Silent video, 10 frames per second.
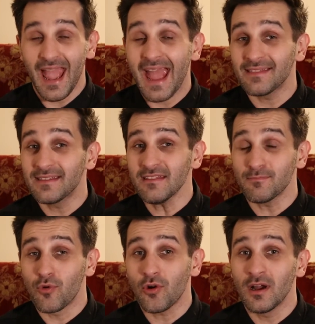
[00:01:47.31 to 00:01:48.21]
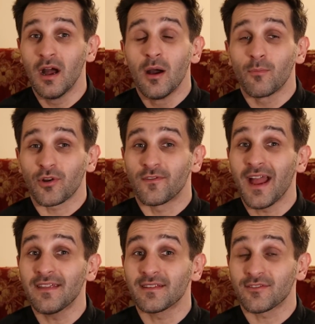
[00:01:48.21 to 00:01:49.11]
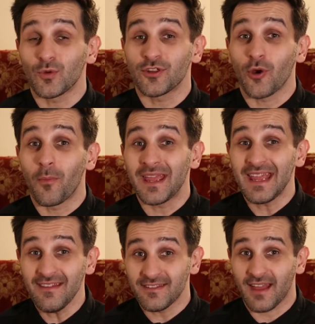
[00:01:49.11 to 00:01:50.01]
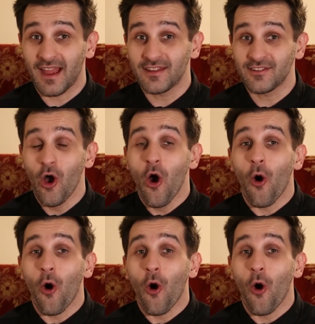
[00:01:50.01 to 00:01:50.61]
And this book provides us with some insights